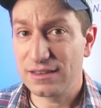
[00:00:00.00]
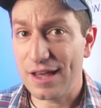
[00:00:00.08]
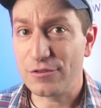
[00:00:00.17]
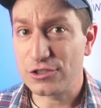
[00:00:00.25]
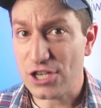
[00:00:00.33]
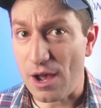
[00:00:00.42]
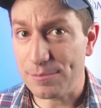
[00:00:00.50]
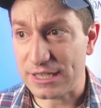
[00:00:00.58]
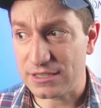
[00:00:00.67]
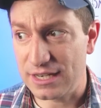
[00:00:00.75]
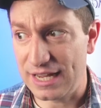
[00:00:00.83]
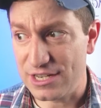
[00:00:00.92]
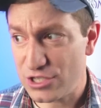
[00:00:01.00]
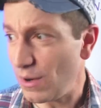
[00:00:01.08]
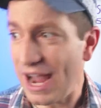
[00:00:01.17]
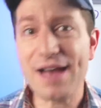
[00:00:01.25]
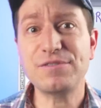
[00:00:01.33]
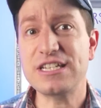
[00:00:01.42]
level topic today.
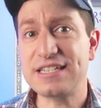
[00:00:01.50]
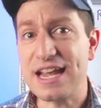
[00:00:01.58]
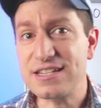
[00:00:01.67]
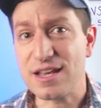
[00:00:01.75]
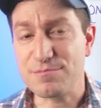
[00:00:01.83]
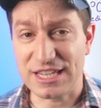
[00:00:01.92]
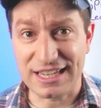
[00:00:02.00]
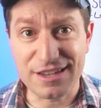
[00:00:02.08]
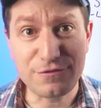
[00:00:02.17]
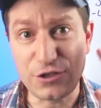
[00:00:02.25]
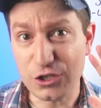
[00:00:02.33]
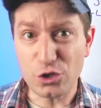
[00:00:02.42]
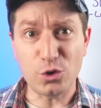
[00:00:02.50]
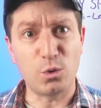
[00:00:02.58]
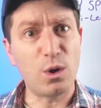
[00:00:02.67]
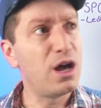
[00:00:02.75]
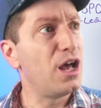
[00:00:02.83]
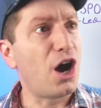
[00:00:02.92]
So I have to say something. If
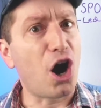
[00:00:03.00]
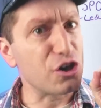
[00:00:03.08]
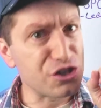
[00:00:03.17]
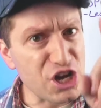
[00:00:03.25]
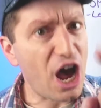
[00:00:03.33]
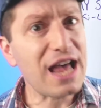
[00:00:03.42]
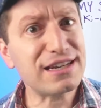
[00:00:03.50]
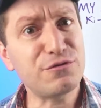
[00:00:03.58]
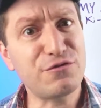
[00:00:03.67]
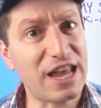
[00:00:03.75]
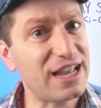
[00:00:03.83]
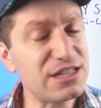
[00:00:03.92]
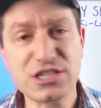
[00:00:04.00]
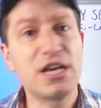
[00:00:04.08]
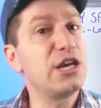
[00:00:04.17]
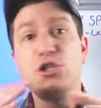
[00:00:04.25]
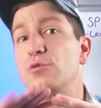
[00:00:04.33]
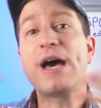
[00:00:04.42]
you are not advanced,
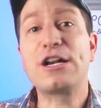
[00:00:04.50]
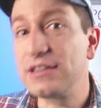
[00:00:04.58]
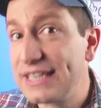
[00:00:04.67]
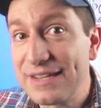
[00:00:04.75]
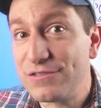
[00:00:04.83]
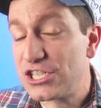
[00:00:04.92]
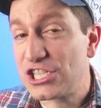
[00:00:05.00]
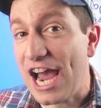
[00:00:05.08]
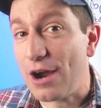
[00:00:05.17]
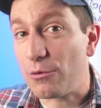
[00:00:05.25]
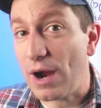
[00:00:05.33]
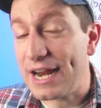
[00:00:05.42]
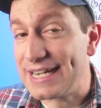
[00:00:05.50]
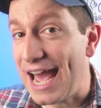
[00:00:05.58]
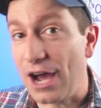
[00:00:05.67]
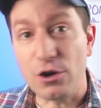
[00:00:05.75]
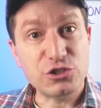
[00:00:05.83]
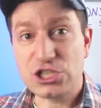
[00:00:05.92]
you better leave the chat right
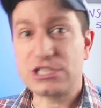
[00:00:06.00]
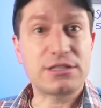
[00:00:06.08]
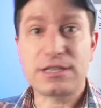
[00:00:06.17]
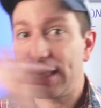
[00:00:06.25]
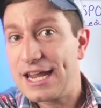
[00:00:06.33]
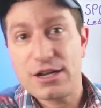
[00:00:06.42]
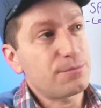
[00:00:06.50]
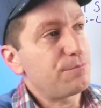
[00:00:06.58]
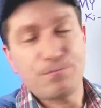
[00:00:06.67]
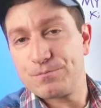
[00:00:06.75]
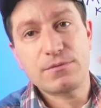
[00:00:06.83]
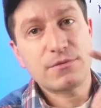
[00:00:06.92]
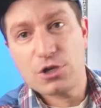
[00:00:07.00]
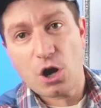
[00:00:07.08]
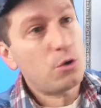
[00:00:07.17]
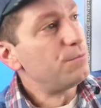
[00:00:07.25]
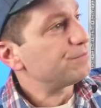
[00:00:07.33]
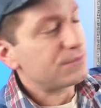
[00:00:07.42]
now. Just
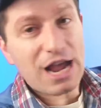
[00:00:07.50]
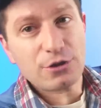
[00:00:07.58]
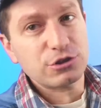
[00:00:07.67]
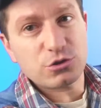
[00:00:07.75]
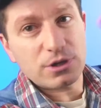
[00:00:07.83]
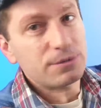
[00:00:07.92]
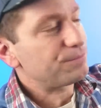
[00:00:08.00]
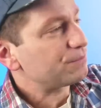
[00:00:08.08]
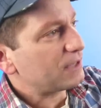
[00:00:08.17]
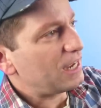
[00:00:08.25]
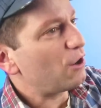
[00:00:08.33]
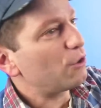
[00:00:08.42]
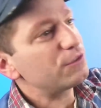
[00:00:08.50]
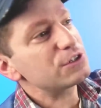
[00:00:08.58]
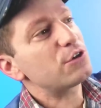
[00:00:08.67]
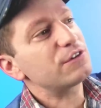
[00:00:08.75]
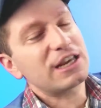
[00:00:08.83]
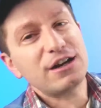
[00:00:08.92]
go out the door. Okay, it's
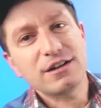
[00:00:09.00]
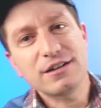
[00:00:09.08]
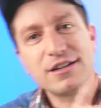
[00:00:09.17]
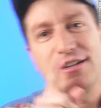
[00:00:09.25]
over there.